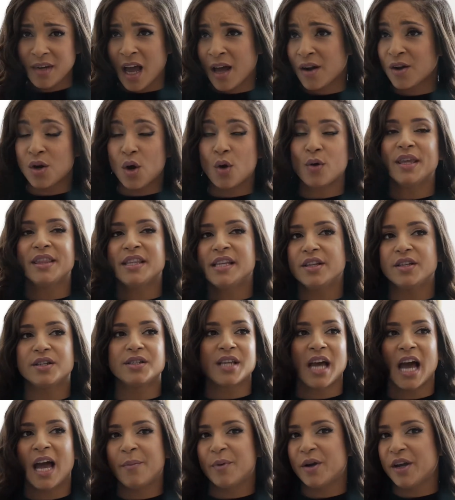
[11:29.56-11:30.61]
I don't know, it's either
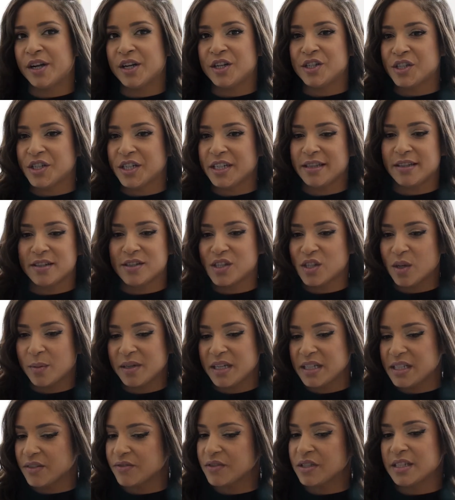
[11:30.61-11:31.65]
time or energy. There's so
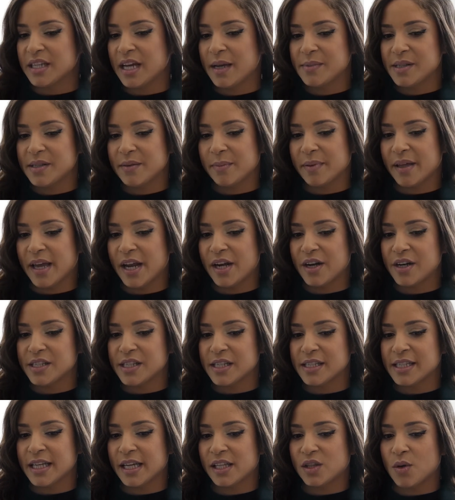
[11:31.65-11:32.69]
many different types of planners.
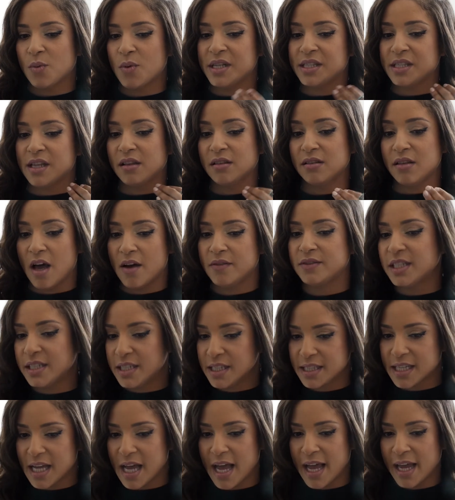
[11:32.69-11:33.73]
It's like the ones that love to
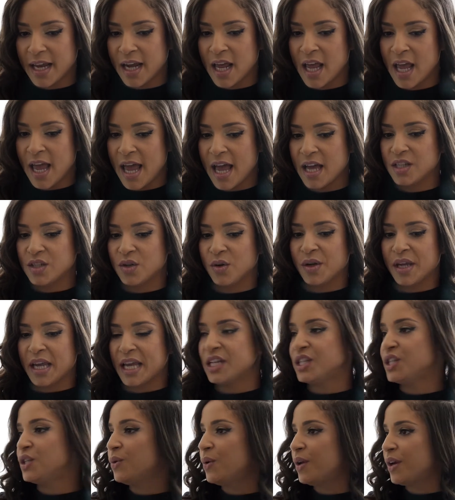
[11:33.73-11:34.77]
design and don't
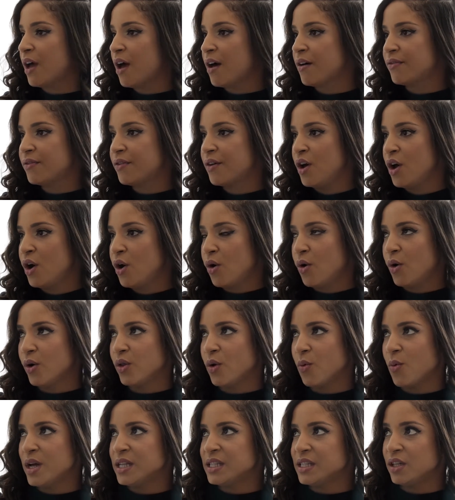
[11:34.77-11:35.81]
get to enough, or
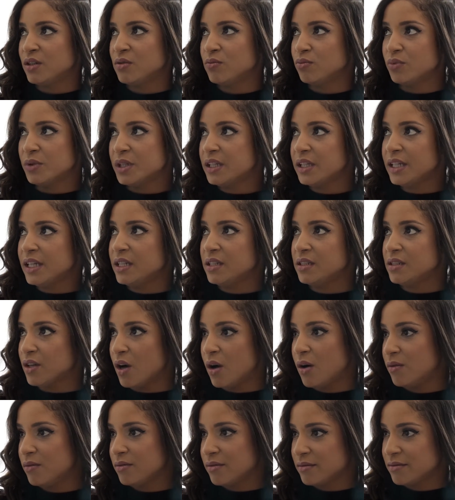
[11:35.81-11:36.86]
the ones that really
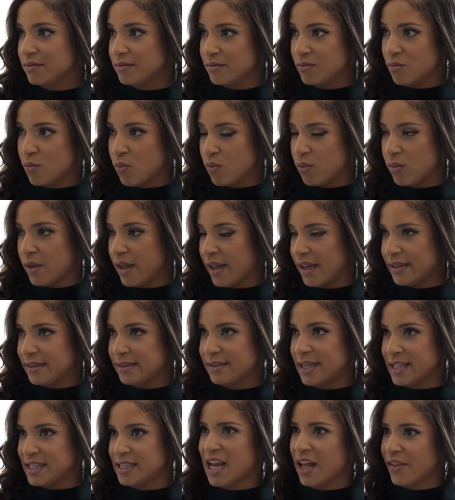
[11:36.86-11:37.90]
don't,
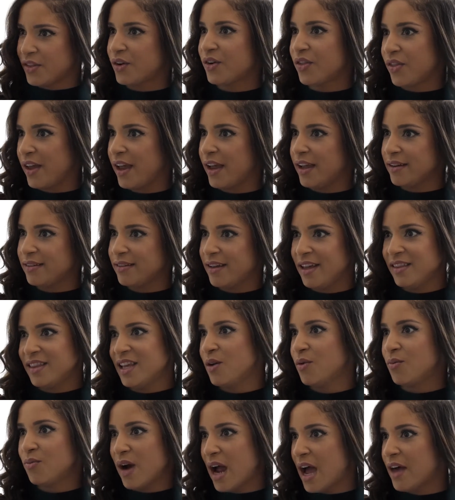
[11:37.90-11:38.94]
like, that's not their thing, and
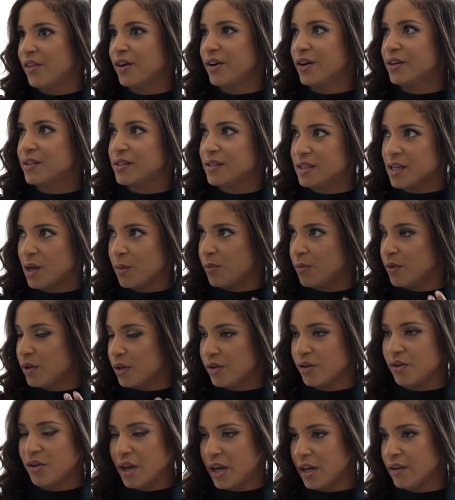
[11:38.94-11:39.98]
they would rather
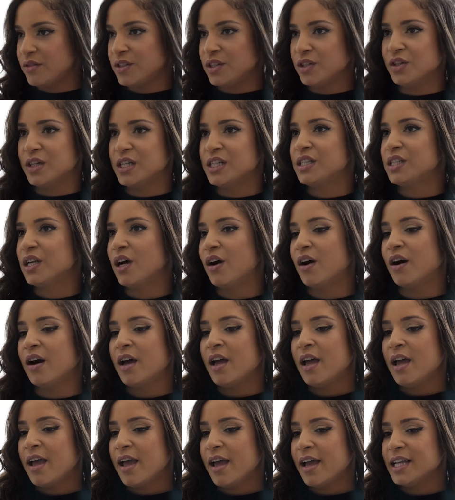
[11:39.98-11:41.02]
someone creative do it. So
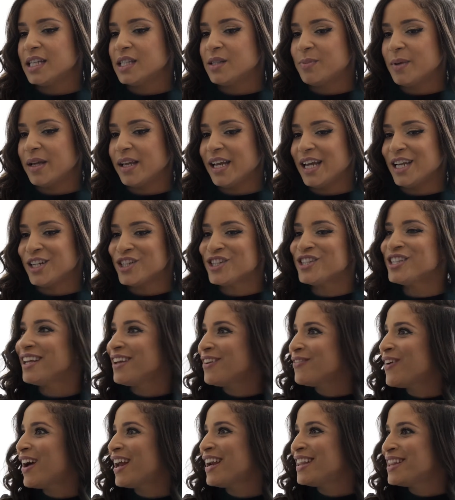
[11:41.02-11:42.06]
it's been interesting
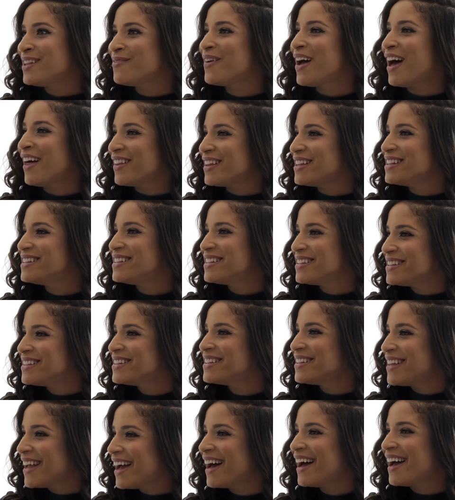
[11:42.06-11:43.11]
finding the balance.
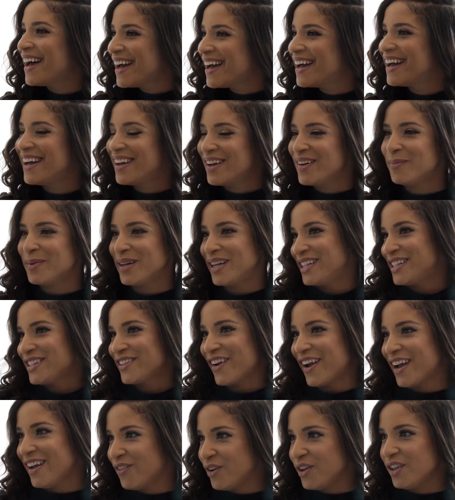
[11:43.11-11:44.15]
But it's
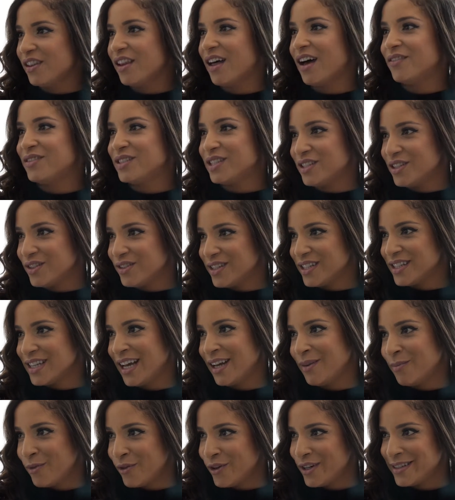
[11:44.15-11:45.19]
great. We love to do
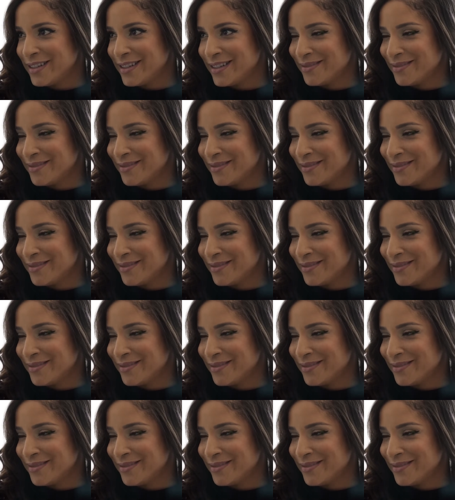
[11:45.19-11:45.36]
design boards.